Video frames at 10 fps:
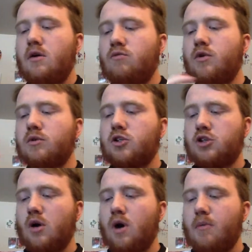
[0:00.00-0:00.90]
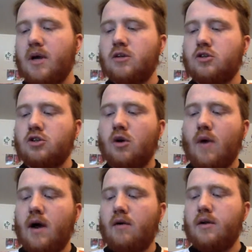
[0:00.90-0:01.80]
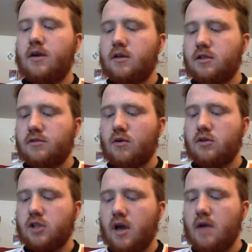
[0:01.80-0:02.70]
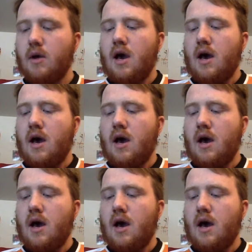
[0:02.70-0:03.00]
really show up and show out in his first game.